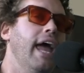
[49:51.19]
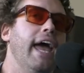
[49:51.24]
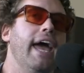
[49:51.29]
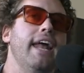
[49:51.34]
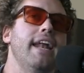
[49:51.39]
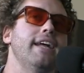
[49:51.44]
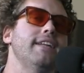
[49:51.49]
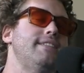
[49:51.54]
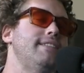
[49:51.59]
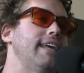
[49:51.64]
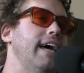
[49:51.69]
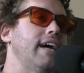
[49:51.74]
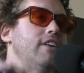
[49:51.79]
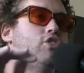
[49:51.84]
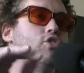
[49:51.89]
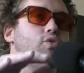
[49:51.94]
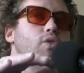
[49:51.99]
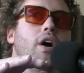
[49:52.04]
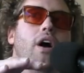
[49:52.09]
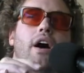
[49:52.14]
And it's that
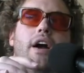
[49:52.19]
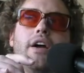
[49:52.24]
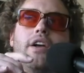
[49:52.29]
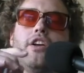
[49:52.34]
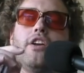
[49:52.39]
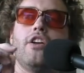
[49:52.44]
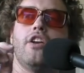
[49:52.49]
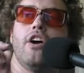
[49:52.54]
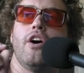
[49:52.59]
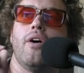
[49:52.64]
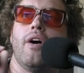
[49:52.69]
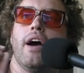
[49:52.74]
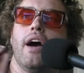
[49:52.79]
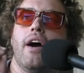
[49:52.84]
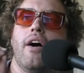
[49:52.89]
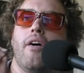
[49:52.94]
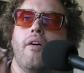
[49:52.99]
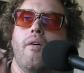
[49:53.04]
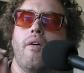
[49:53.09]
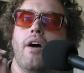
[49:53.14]
drunk,
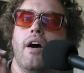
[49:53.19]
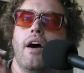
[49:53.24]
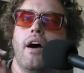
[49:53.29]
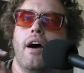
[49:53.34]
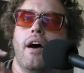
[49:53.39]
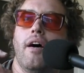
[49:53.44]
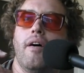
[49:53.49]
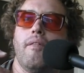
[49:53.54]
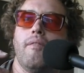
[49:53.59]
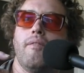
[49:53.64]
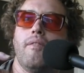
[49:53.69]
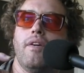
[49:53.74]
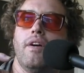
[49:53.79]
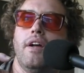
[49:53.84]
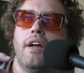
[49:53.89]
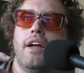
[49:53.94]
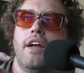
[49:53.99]
how